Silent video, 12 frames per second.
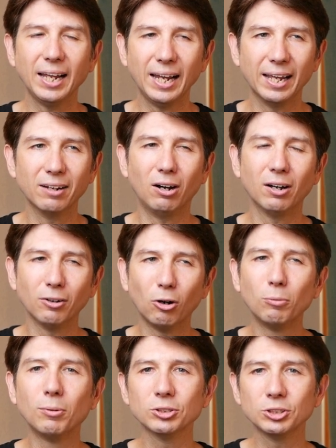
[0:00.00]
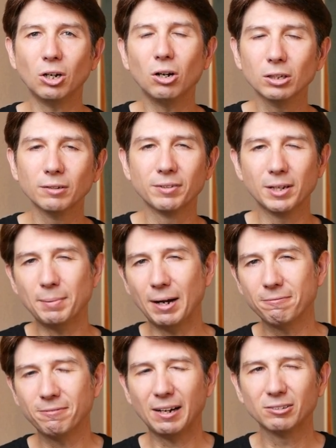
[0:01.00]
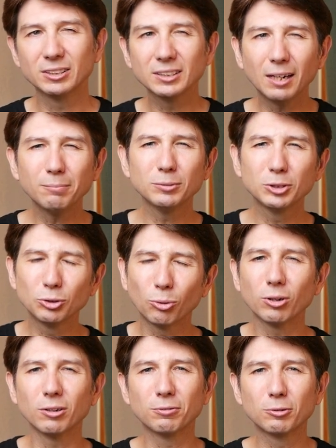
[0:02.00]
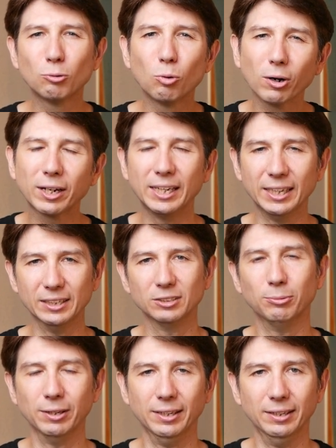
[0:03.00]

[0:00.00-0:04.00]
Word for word: and on almost all of them, I found some sort of quirkiness with